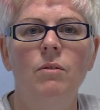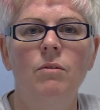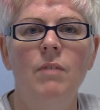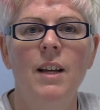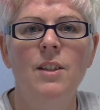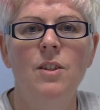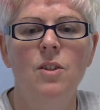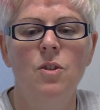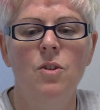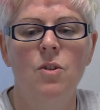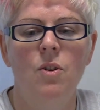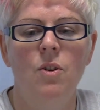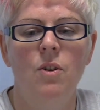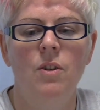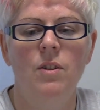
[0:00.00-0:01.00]
rest
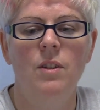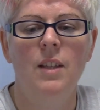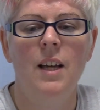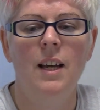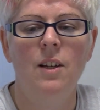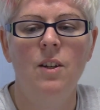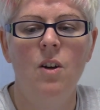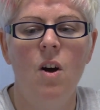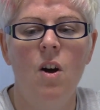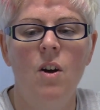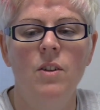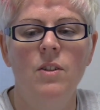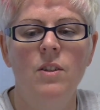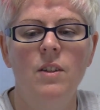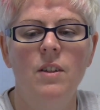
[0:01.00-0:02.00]
assured that
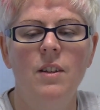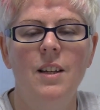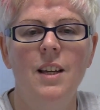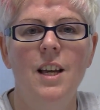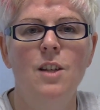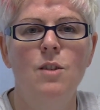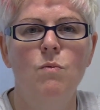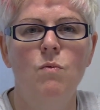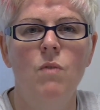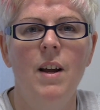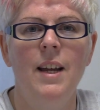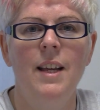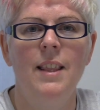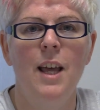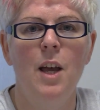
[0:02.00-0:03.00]
God is
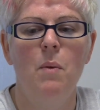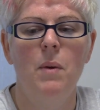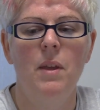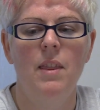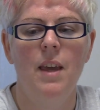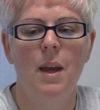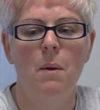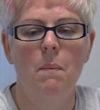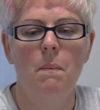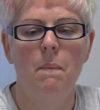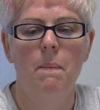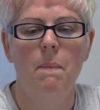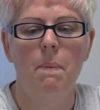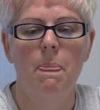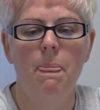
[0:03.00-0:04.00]
right there with you,
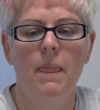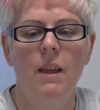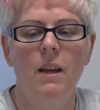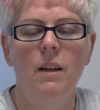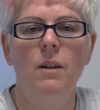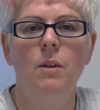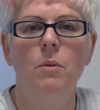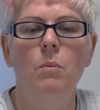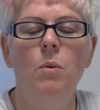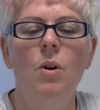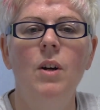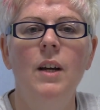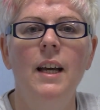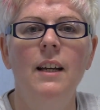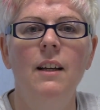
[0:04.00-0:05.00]

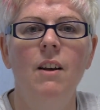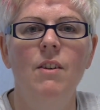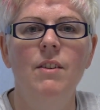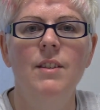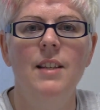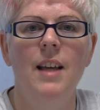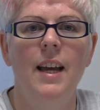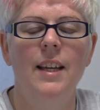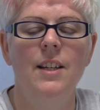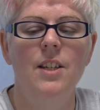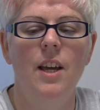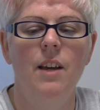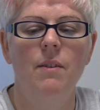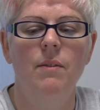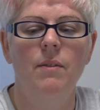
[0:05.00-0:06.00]
walking alongside
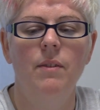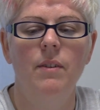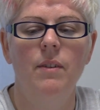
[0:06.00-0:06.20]
you,